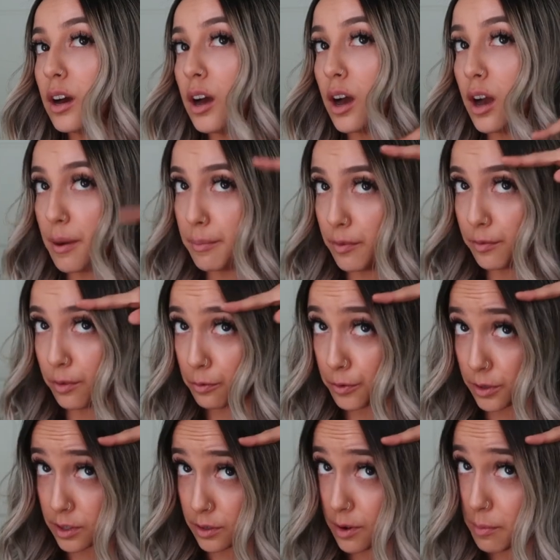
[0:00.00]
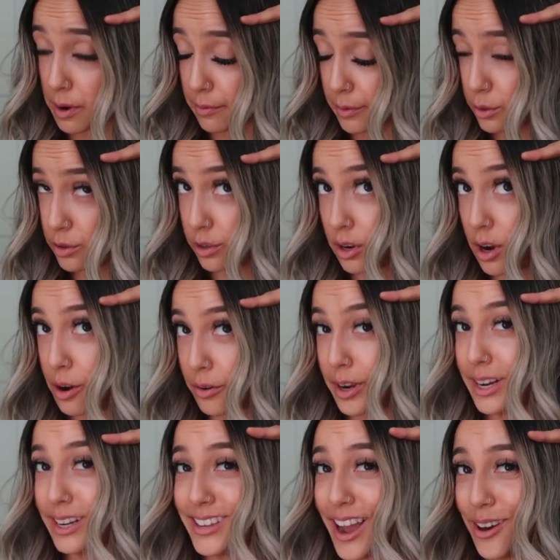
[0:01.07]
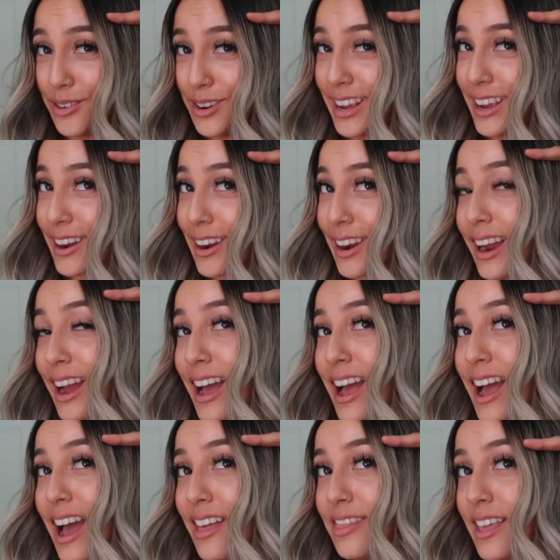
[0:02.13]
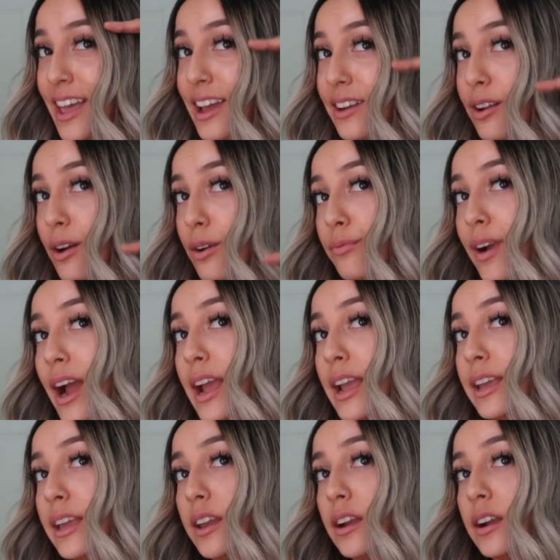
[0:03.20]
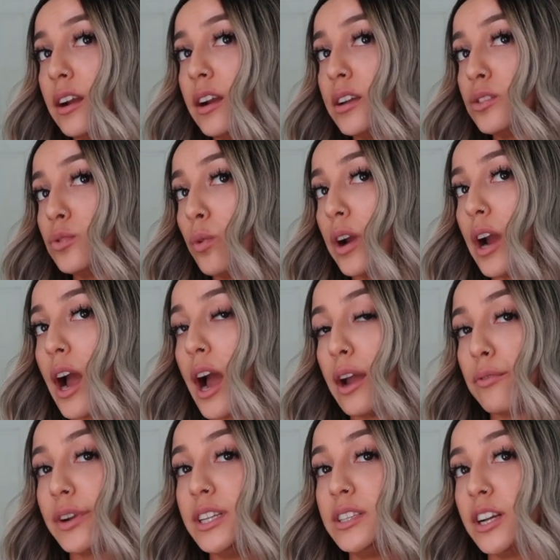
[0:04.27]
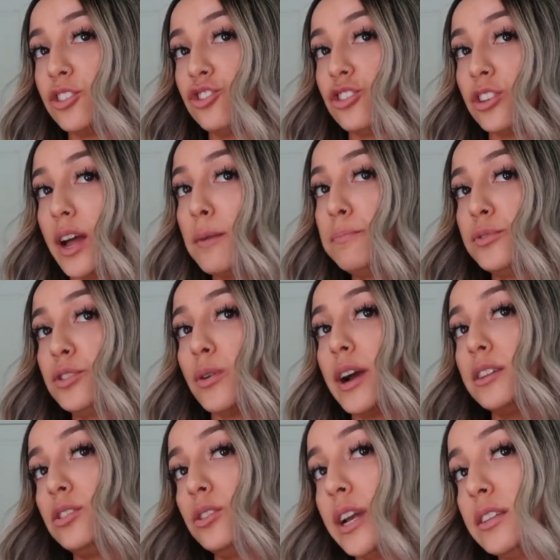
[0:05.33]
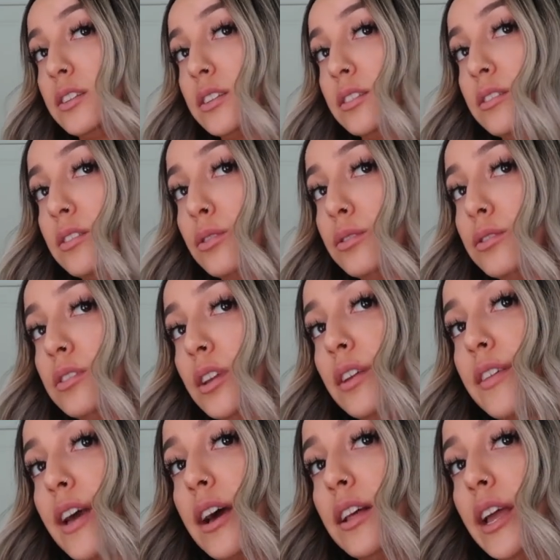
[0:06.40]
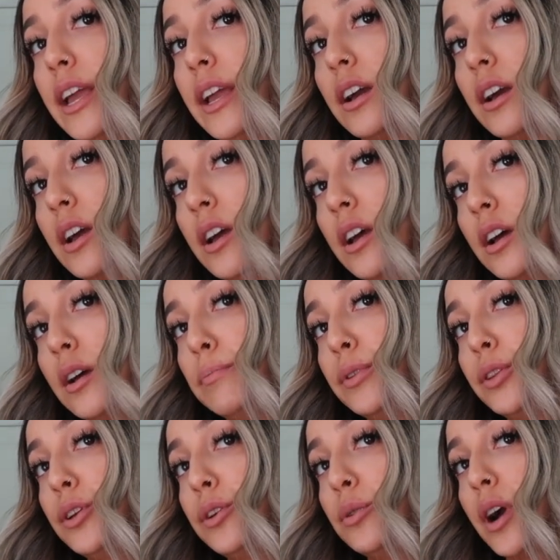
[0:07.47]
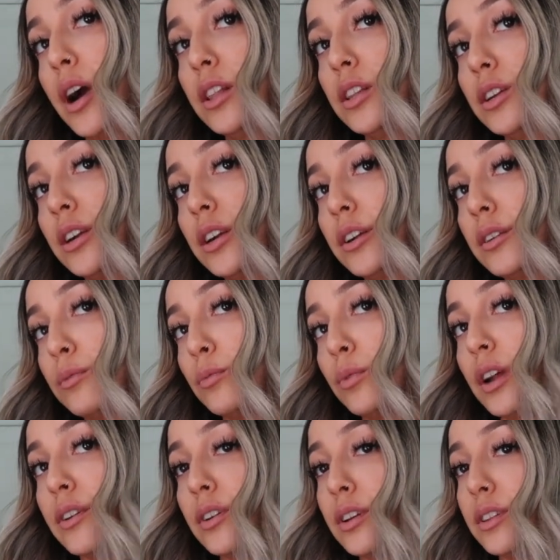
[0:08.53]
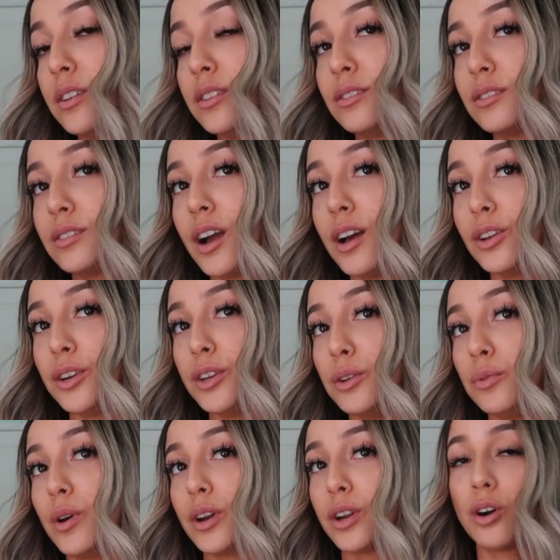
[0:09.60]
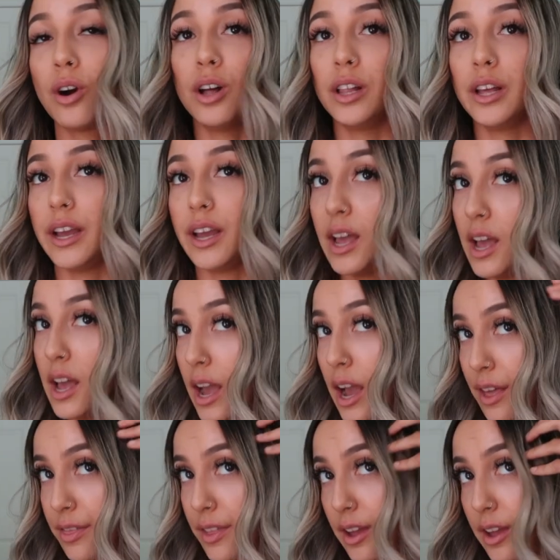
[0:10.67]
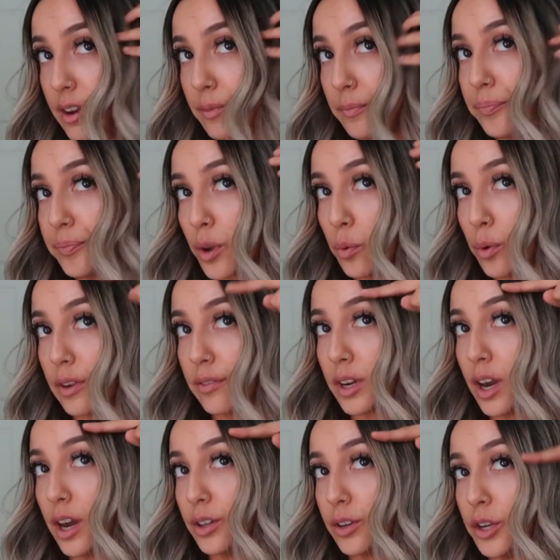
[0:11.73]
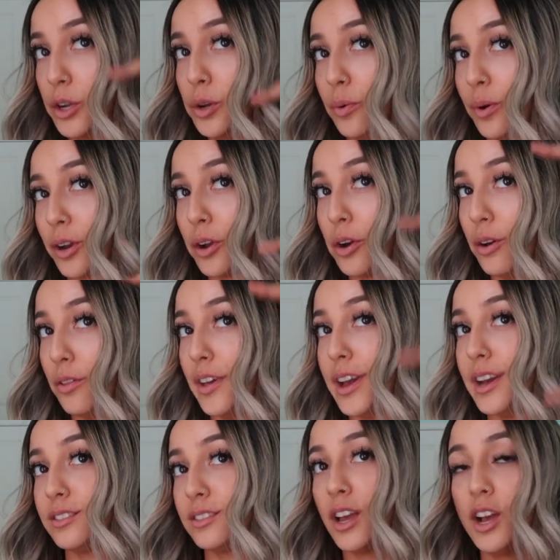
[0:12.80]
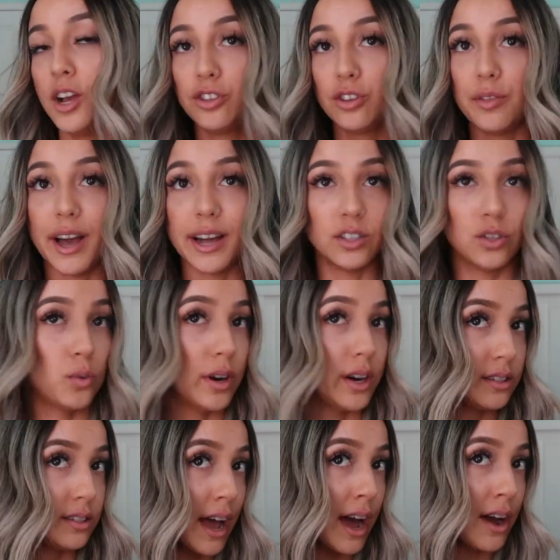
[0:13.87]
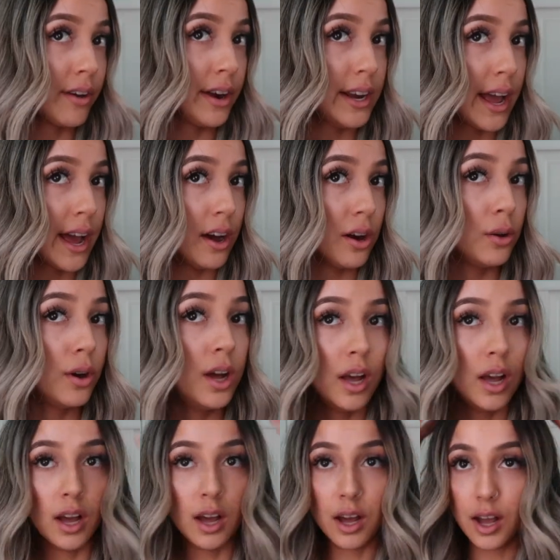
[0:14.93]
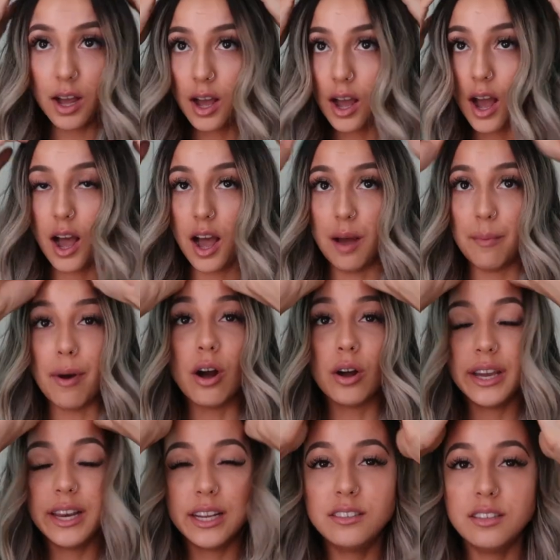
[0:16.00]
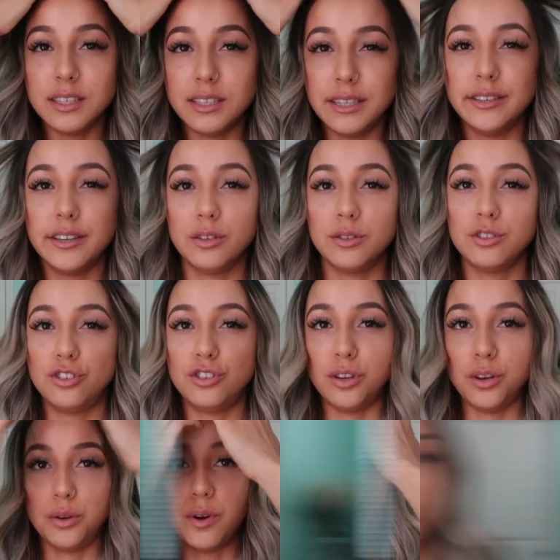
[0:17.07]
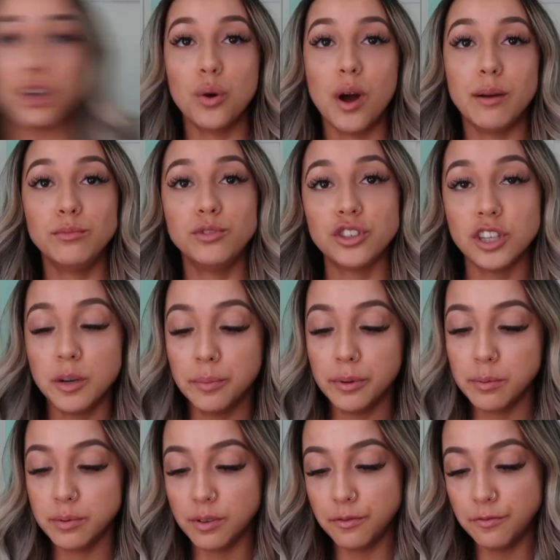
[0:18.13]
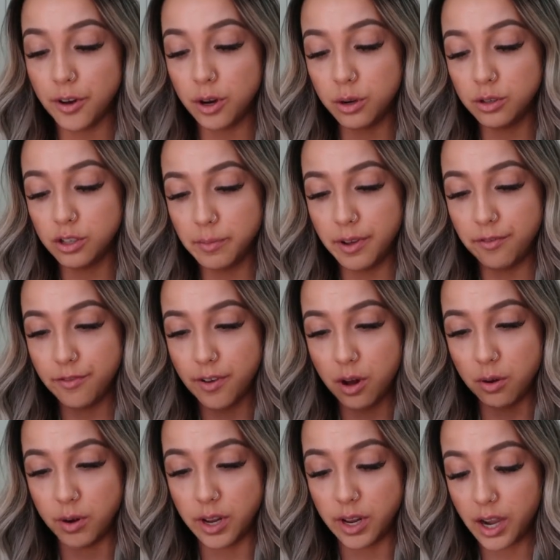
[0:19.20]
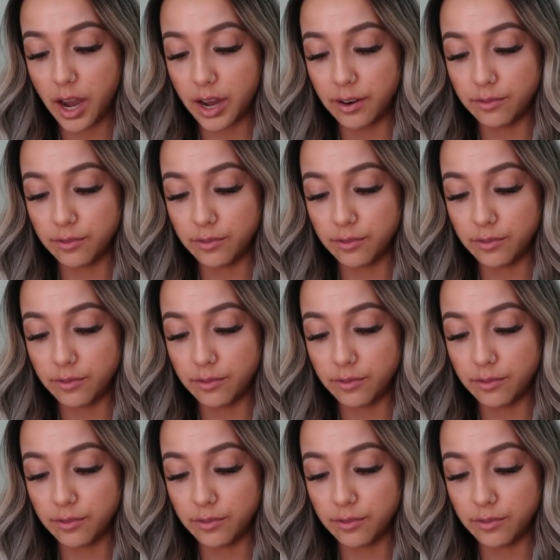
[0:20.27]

um, well first of all my roots are already down here and then right here is where I retouched it up so as you guys can still see that like blue color whatever this color you want to call it and then whatever color you want to call this so that's where it's at right now um, I'll get into the details too. So I'm just going to pull up some photos on my phone and kind